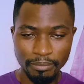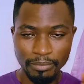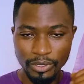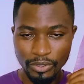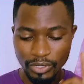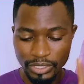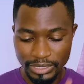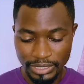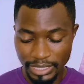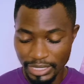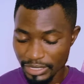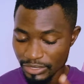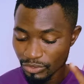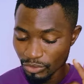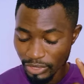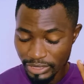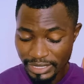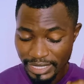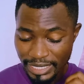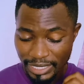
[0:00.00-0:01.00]
because it is
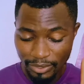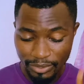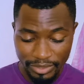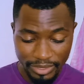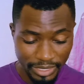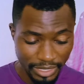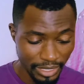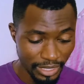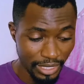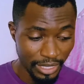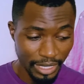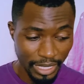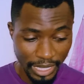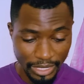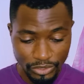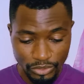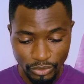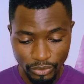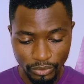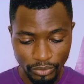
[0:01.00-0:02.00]
not healthy
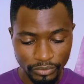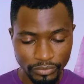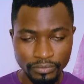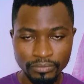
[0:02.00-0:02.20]
at all.